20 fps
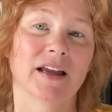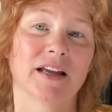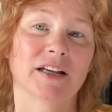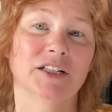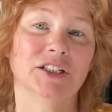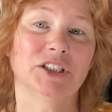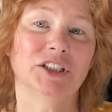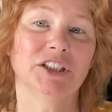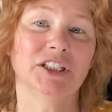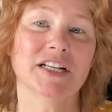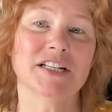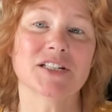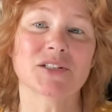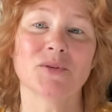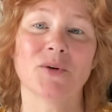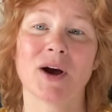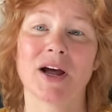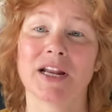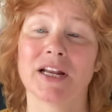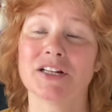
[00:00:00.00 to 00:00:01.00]
she's
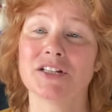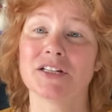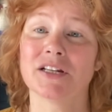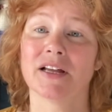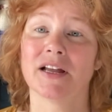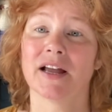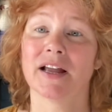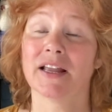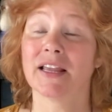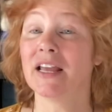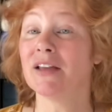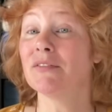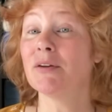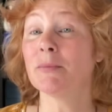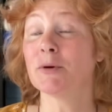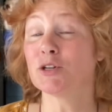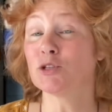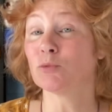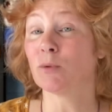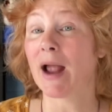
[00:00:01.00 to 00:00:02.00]
going to give him
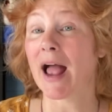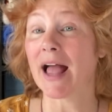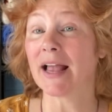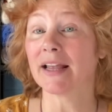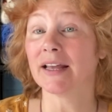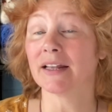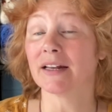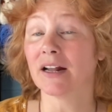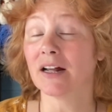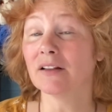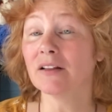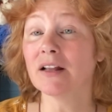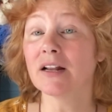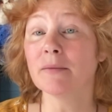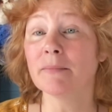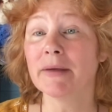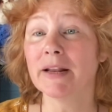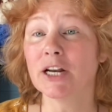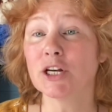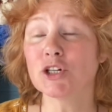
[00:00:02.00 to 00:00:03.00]
a dragon, a little
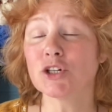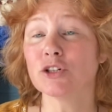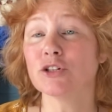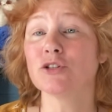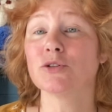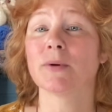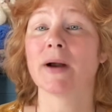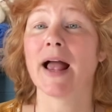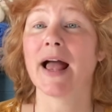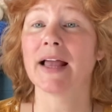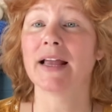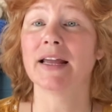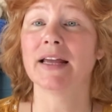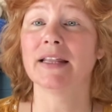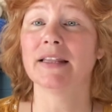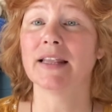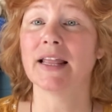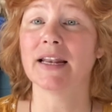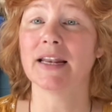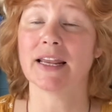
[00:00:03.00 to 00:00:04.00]
miniature
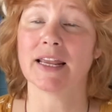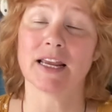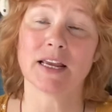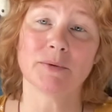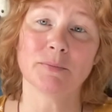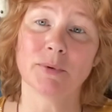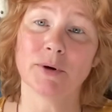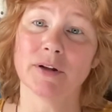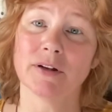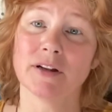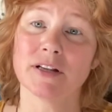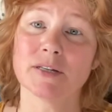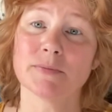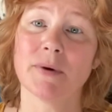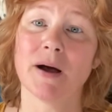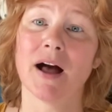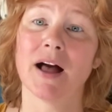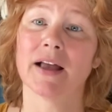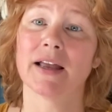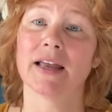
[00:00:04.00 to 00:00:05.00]
dragon that he can put in his
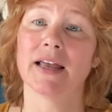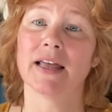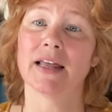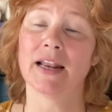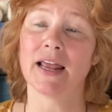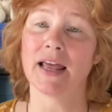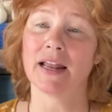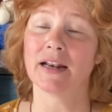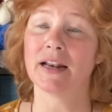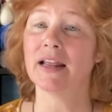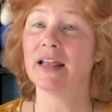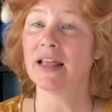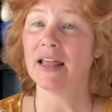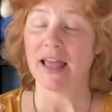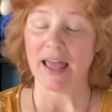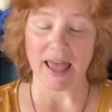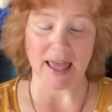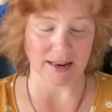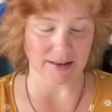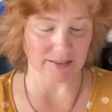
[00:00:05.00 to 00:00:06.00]
pocket and
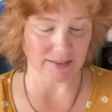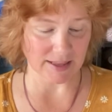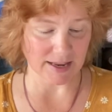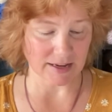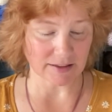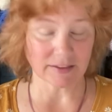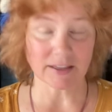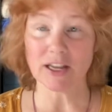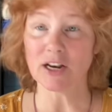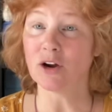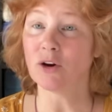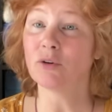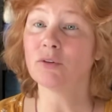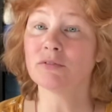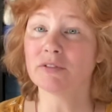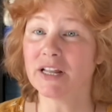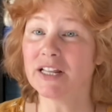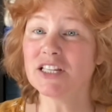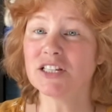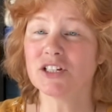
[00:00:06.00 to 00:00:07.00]
and think, you know,
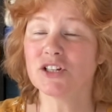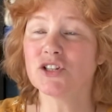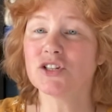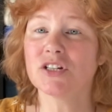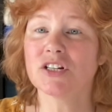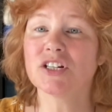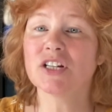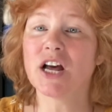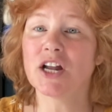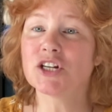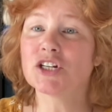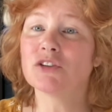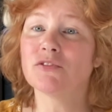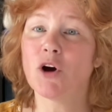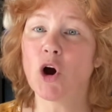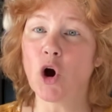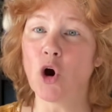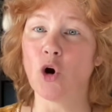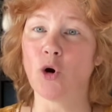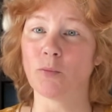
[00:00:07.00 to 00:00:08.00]
it's just a touch of
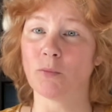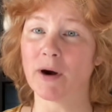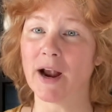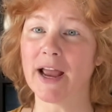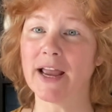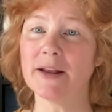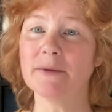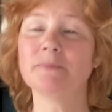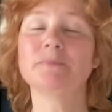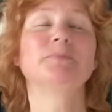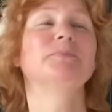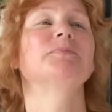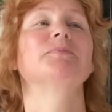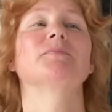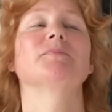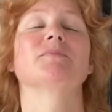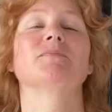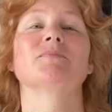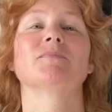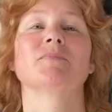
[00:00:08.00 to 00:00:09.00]
home, right?
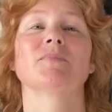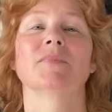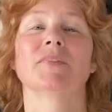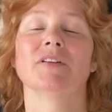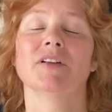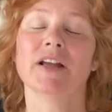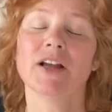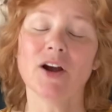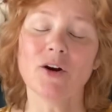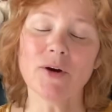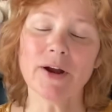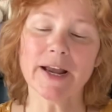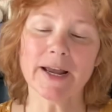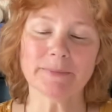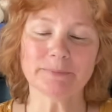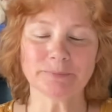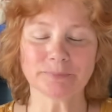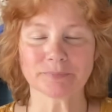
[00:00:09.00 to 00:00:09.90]
I think okay,